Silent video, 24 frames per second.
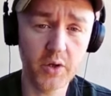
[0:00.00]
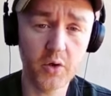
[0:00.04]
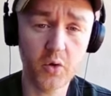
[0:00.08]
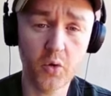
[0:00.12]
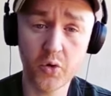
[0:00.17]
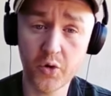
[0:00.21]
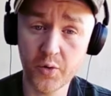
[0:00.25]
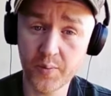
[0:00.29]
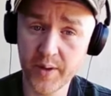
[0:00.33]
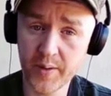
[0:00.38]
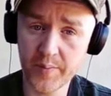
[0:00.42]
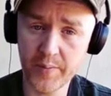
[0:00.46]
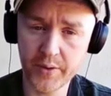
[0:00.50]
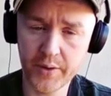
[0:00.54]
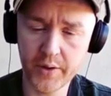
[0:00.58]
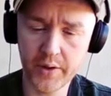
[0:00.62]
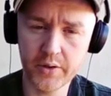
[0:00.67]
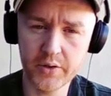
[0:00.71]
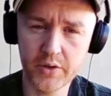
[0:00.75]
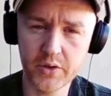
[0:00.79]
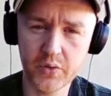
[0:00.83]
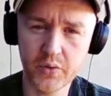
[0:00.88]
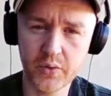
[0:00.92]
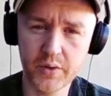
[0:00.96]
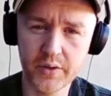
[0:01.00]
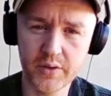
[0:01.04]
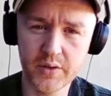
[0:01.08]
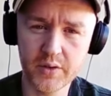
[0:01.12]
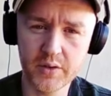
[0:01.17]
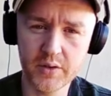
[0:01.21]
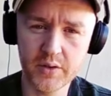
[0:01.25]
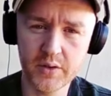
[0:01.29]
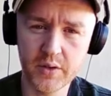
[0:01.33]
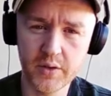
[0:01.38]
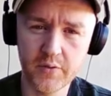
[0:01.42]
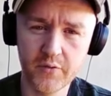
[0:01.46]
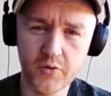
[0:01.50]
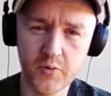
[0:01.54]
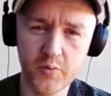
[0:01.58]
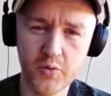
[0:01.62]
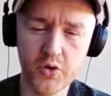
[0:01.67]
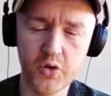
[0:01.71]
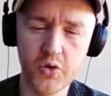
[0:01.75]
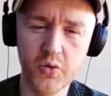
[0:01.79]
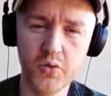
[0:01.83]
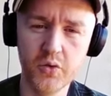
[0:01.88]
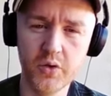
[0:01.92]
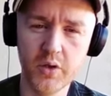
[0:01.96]
or there may be consequences from
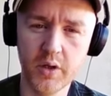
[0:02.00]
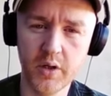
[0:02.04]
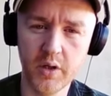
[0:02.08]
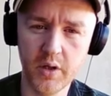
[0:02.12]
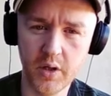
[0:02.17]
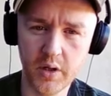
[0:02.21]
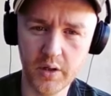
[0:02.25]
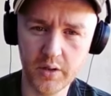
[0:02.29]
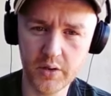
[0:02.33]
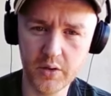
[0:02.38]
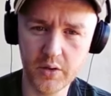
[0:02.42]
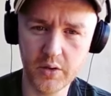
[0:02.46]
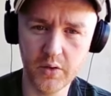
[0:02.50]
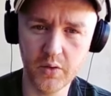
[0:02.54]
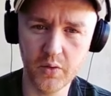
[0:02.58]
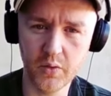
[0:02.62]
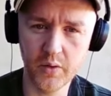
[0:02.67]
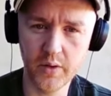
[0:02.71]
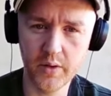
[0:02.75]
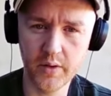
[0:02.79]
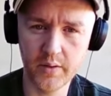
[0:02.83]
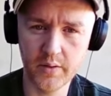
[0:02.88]
choosing not to do it.